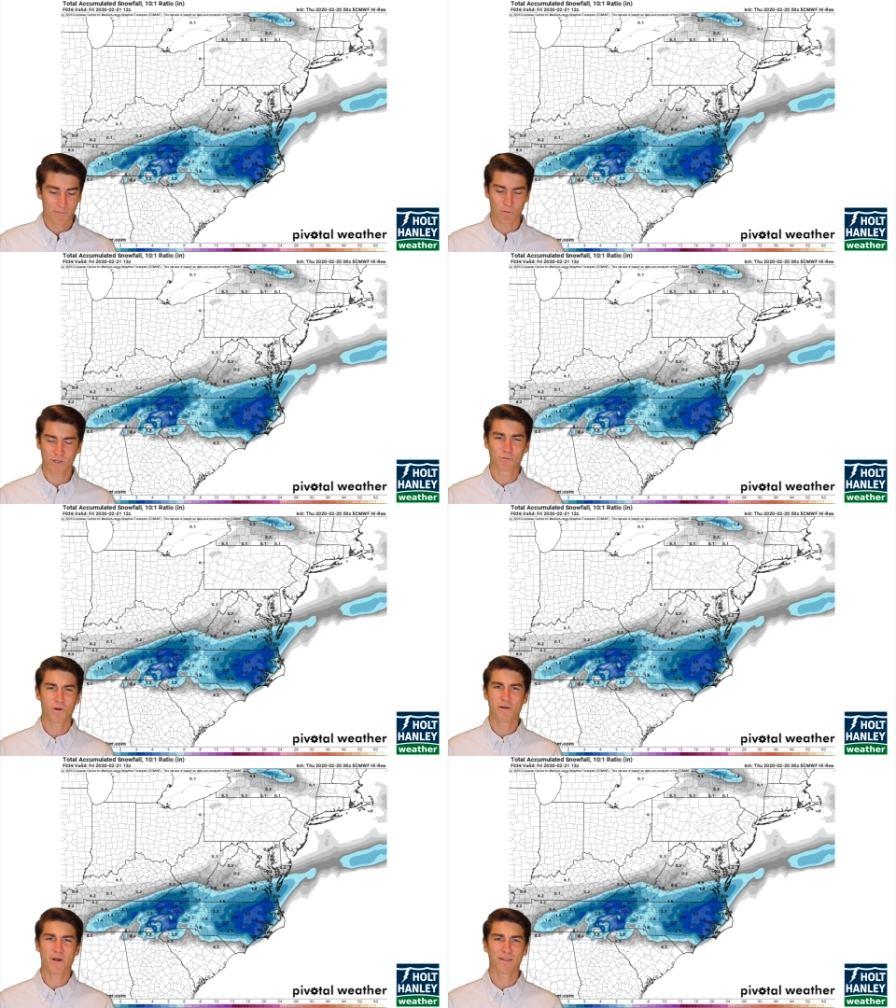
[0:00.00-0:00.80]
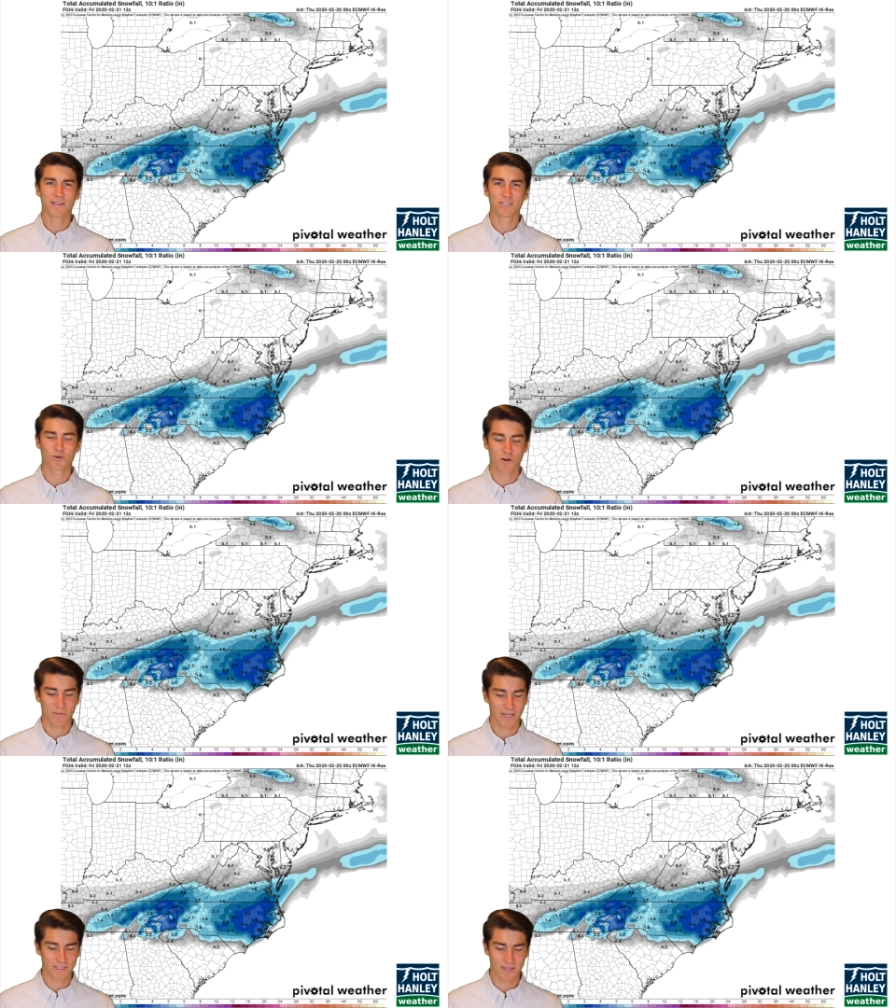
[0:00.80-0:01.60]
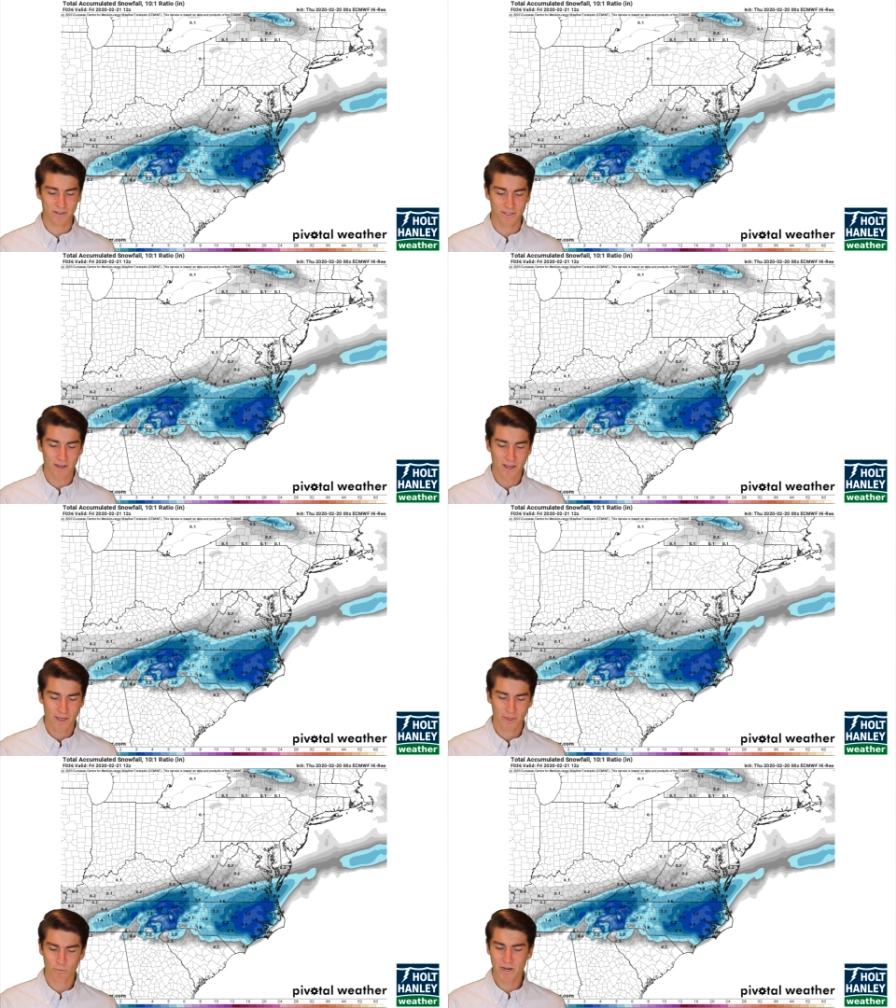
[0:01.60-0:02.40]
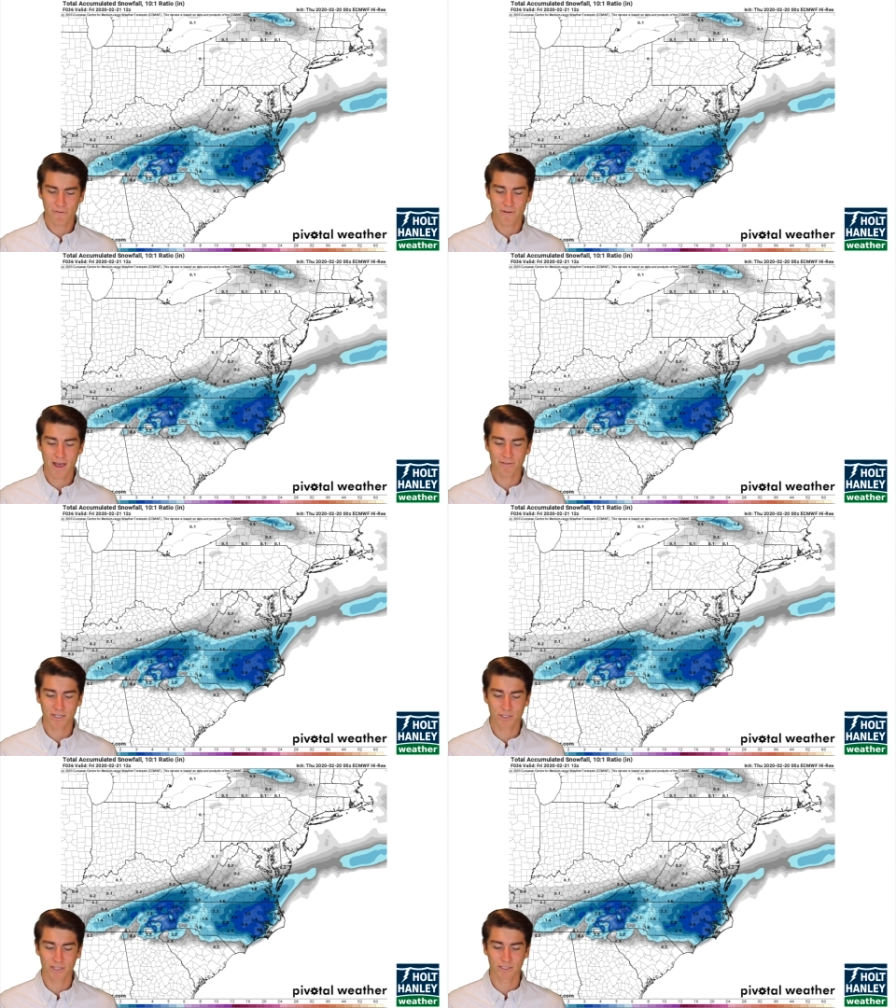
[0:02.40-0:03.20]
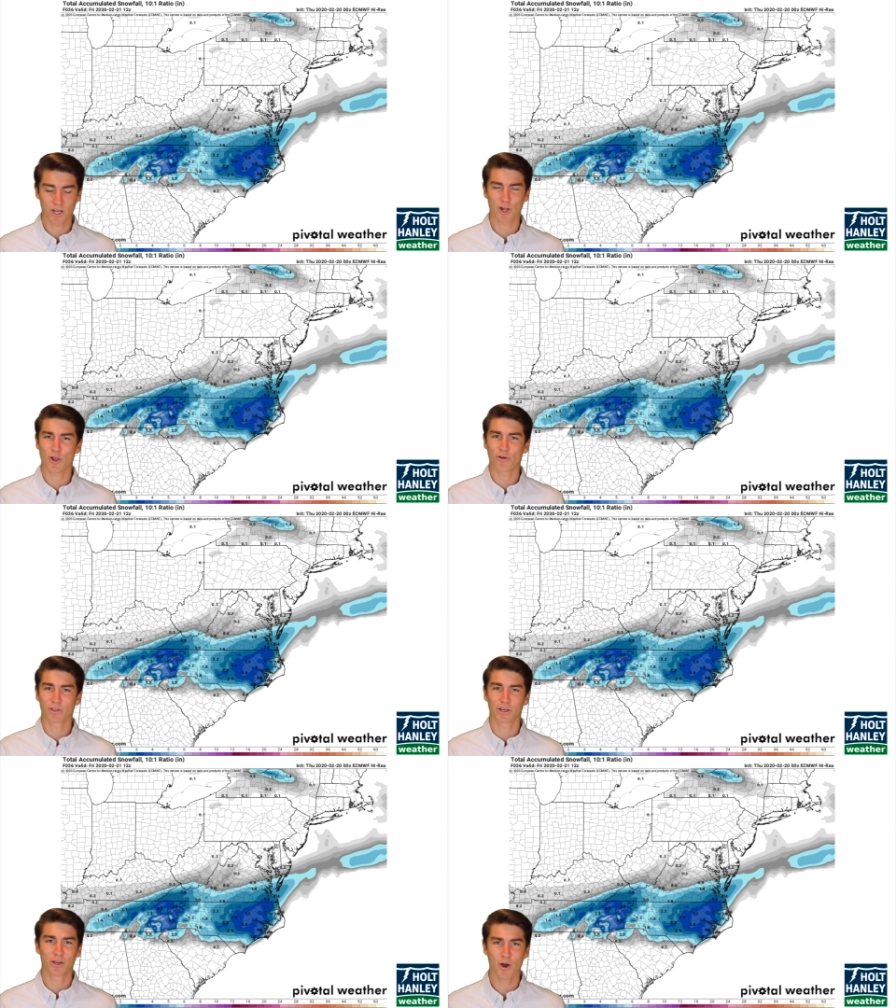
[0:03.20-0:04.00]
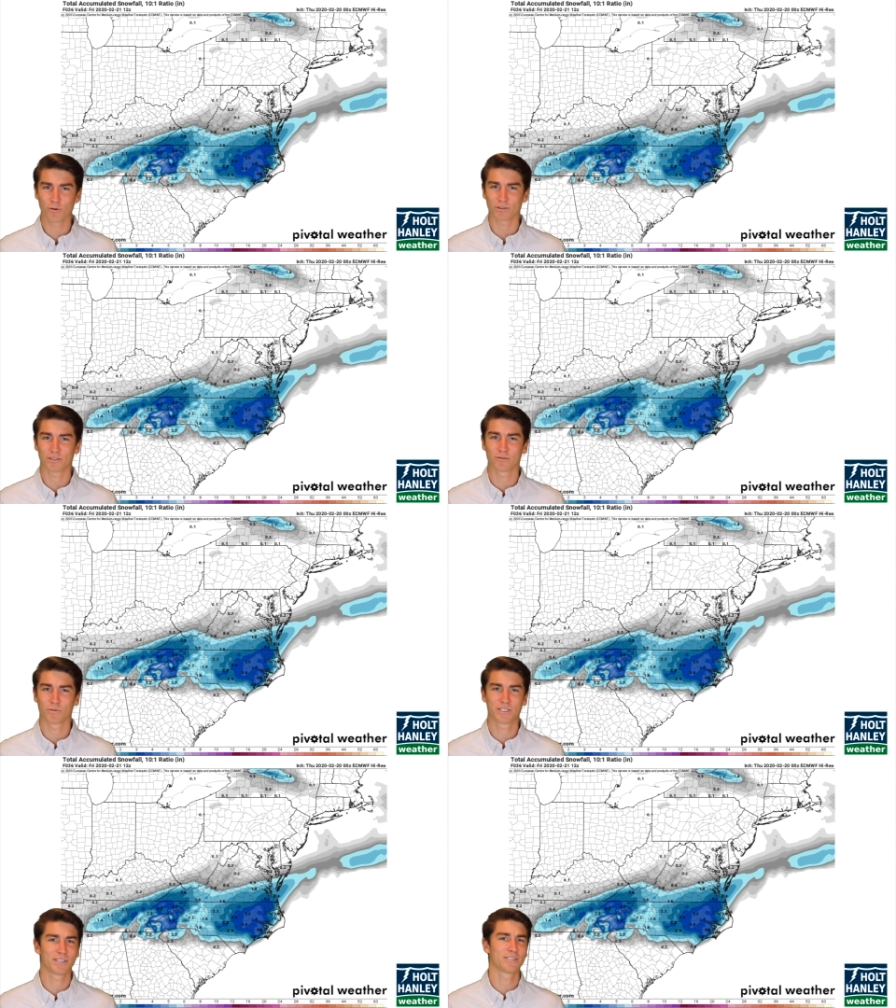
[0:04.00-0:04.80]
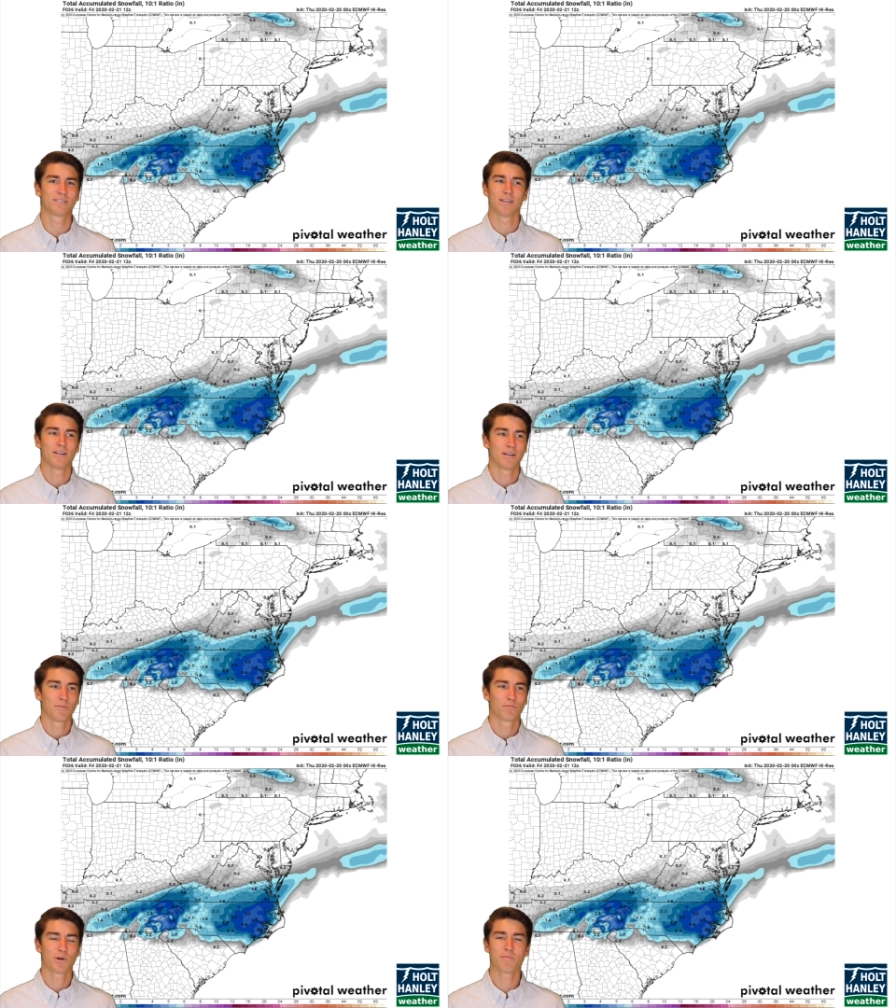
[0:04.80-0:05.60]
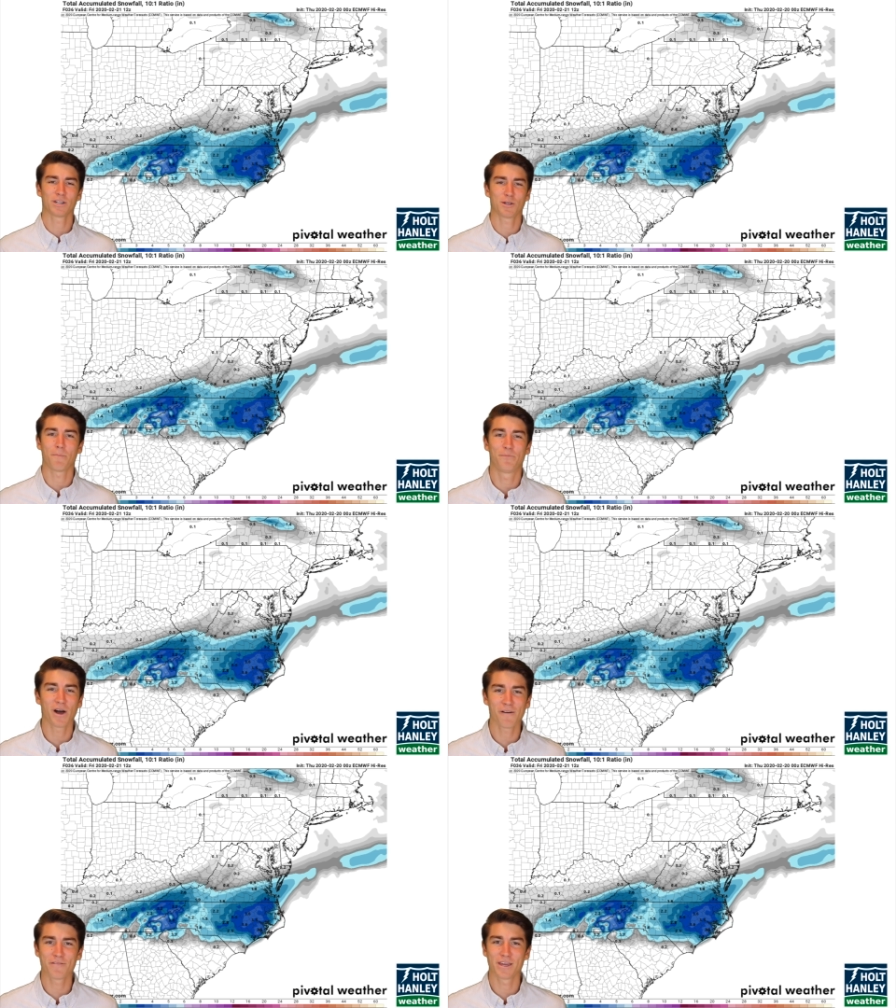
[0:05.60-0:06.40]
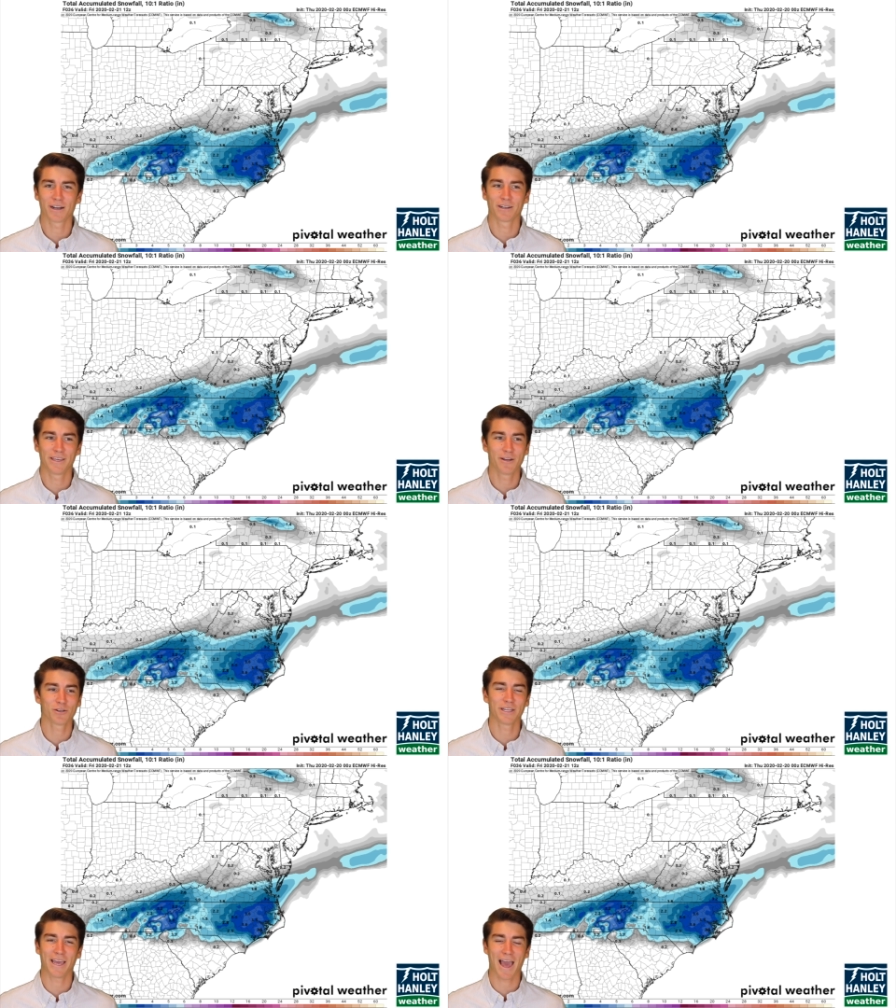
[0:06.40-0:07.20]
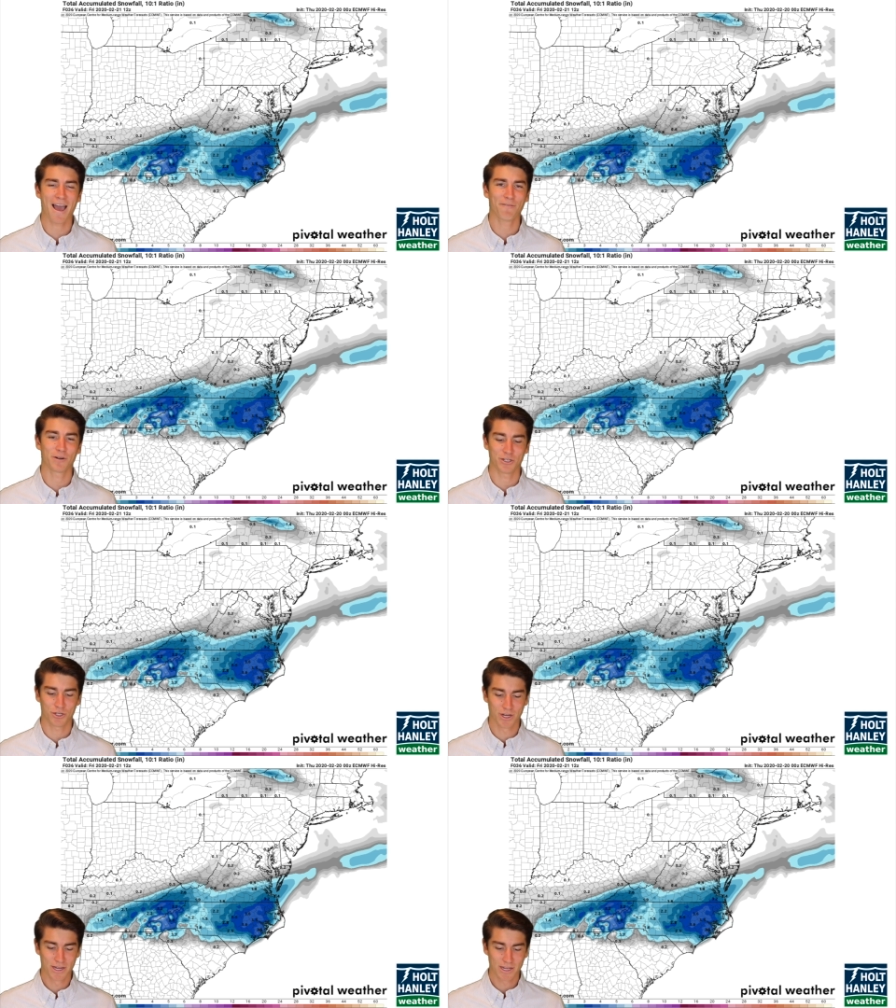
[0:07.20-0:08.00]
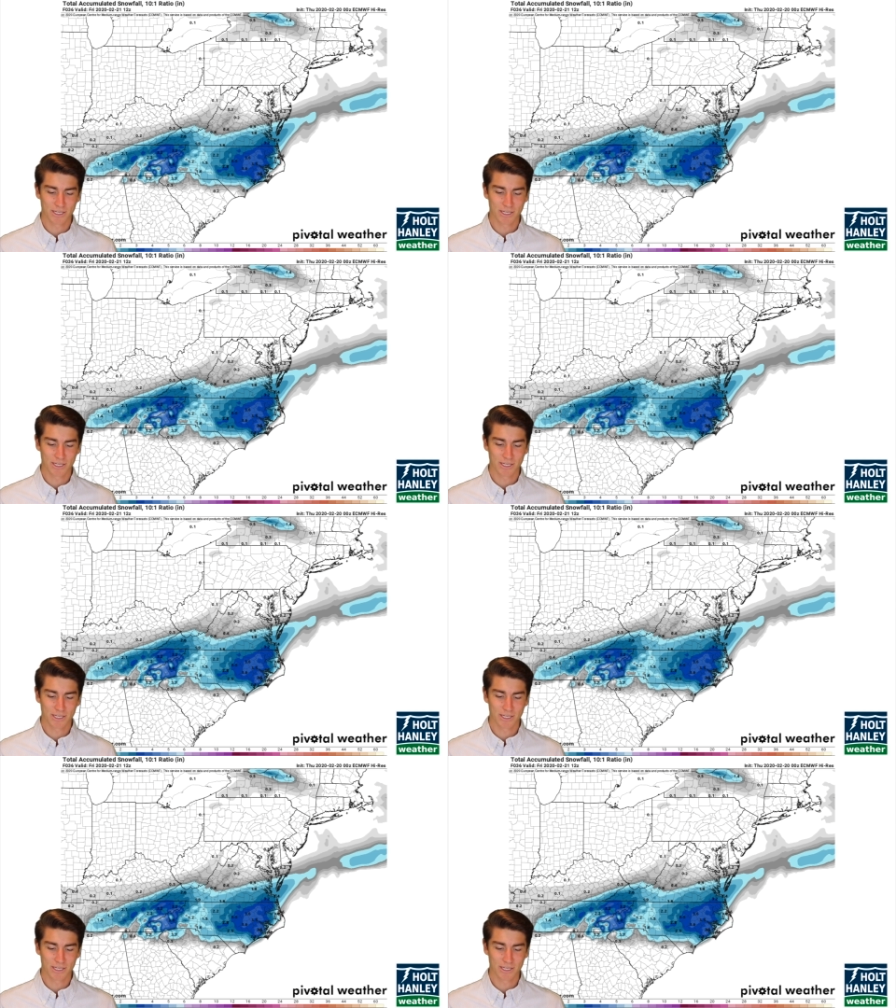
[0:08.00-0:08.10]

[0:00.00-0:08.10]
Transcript: But what's weird about this storm is there's three to five inches along the coast, which is pretty much above their yearly average.